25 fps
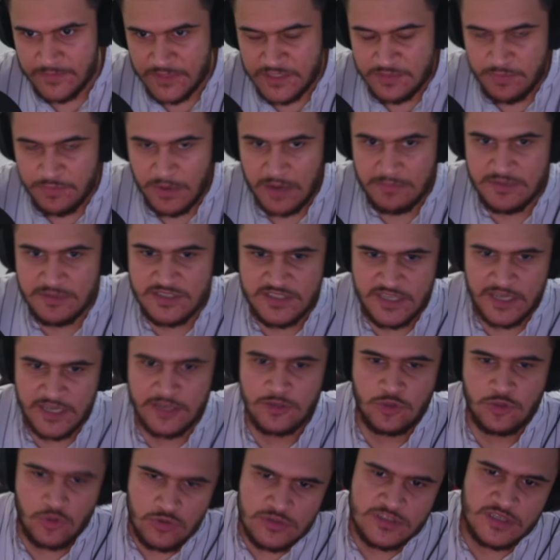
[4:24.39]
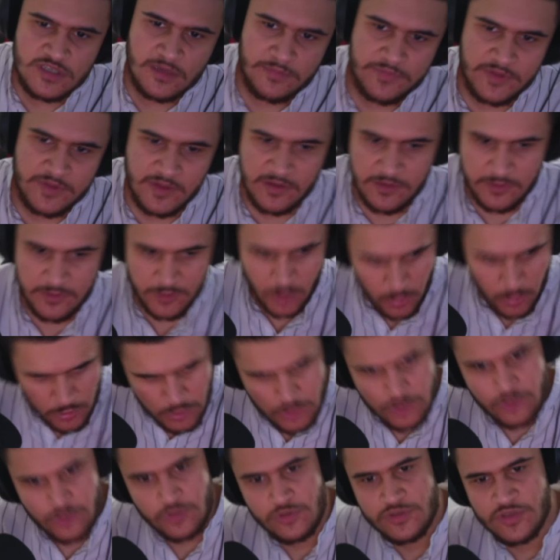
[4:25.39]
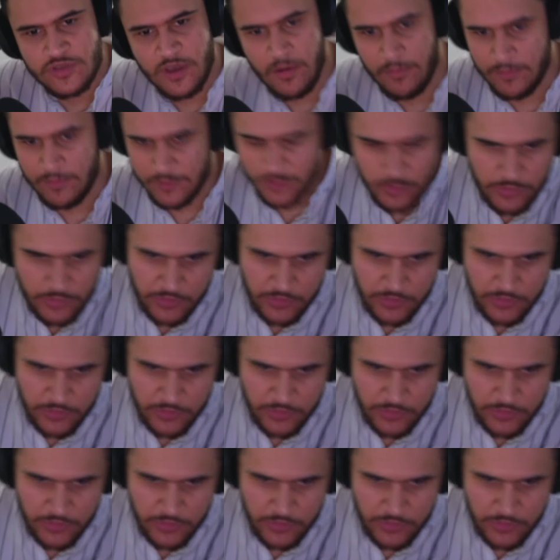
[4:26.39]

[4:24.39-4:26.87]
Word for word: He's probably saying, "Do something." No, you do something.